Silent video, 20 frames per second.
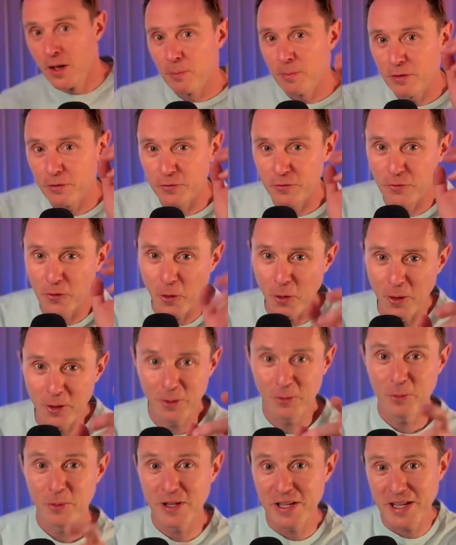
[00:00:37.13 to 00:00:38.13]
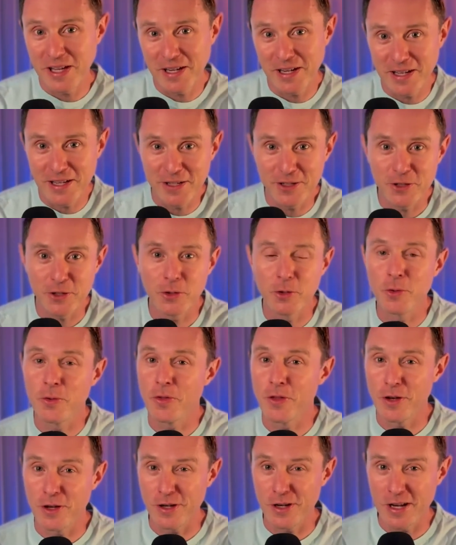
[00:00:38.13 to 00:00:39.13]
Before we get into
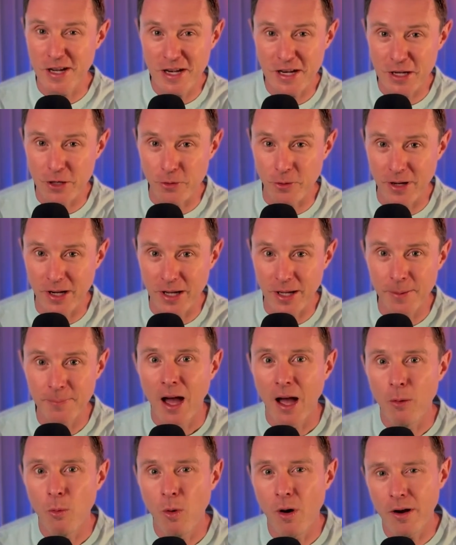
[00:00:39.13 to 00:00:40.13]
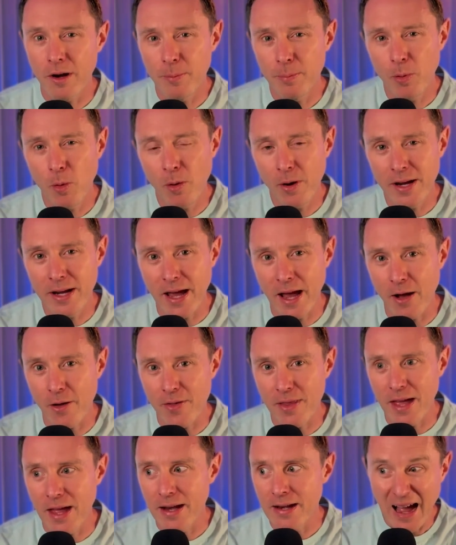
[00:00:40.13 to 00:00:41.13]
the nitty-gritty, I want to point out
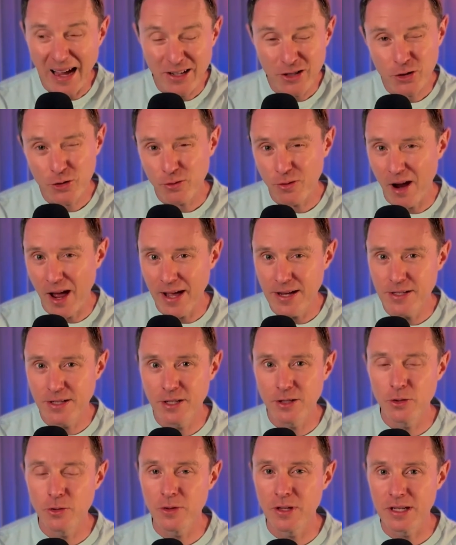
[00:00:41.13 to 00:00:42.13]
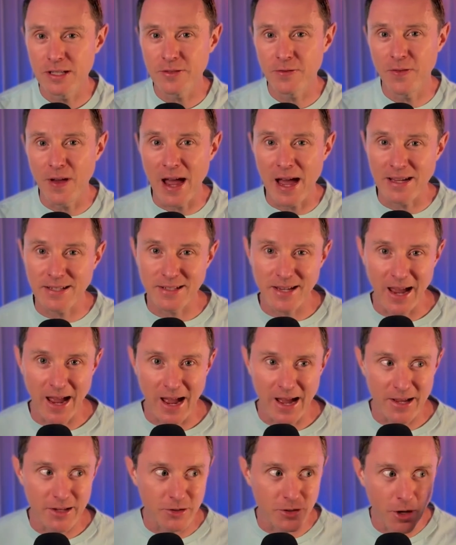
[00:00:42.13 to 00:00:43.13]
that I tried to do this fast
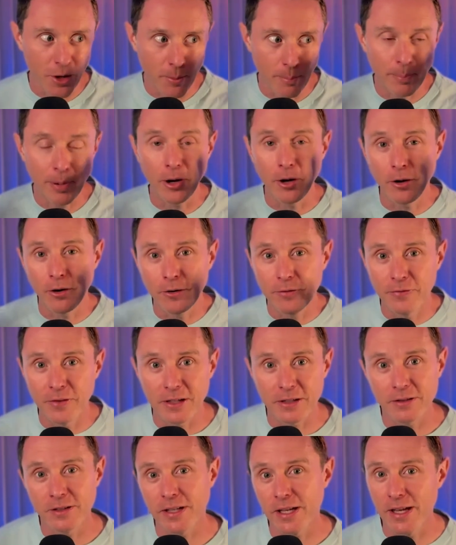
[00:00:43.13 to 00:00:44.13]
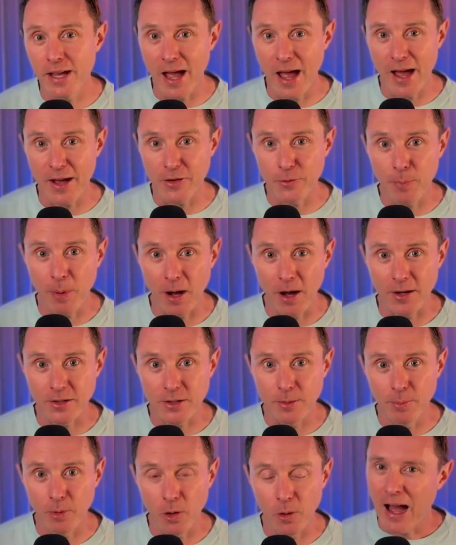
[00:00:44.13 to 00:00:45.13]
as perfectly as
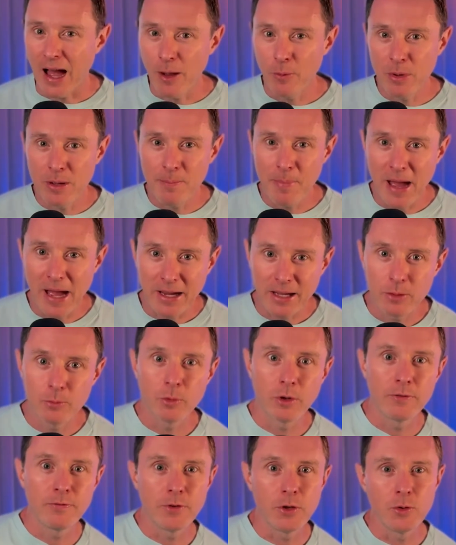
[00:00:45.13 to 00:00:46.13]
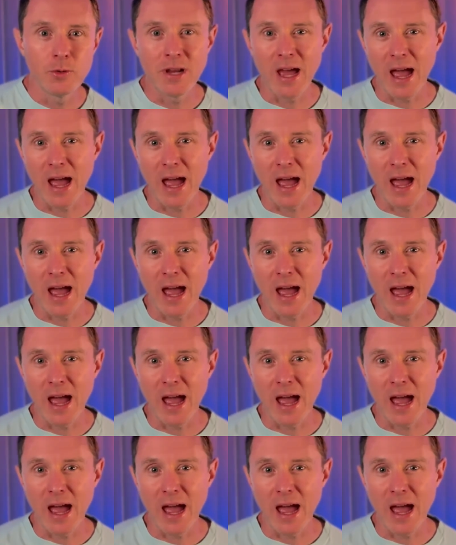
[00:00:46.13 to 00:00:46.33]
possible. I went back and reviewed